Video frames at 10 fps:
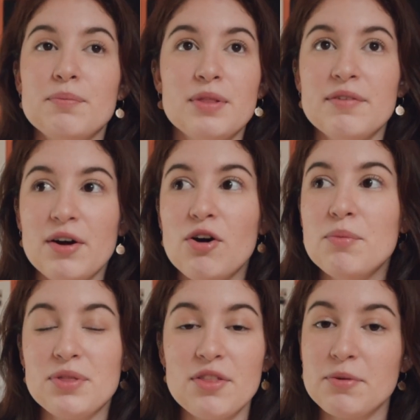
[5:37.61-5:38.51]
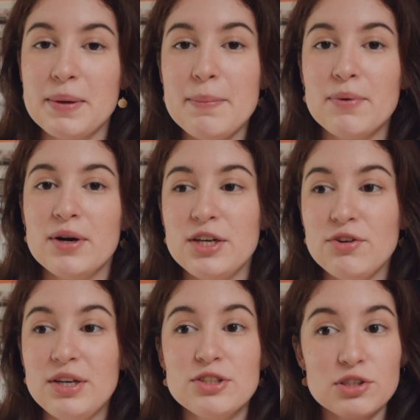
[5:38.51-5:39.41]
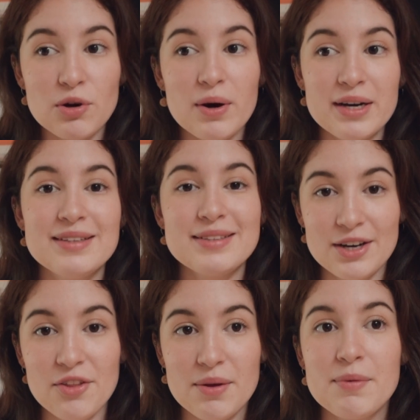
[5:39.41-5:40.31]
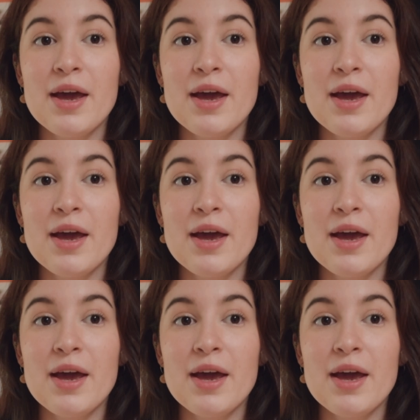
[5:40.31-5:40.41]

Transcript: live at home with other people and you need to go ahead and tell them,